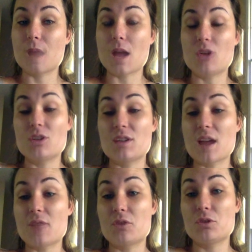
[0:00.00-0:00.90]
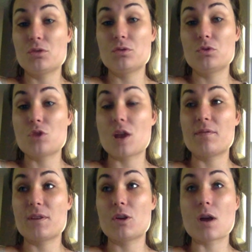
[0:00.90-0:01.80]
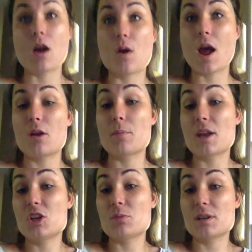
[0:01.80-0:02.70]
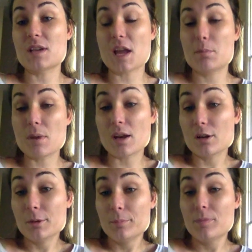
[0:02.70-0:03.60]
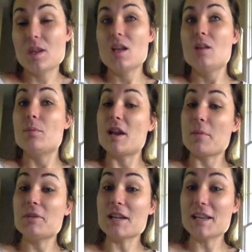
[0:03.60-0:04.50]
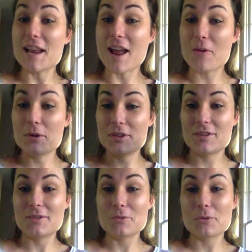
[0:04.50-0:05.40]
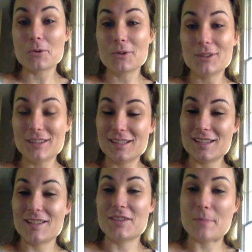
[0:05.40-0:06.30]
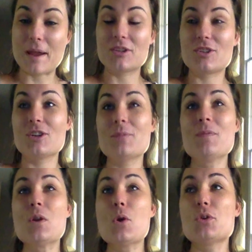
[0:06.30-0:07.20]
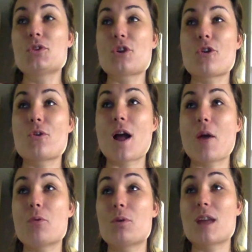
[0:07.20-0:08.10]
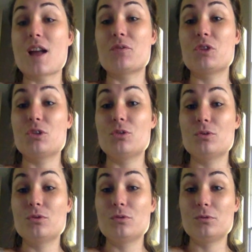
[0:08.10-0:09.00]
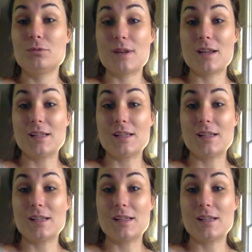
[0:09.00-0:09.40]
I just have to try to figure out how to manage my time better. But I'm done now with school this semester, so I won't have to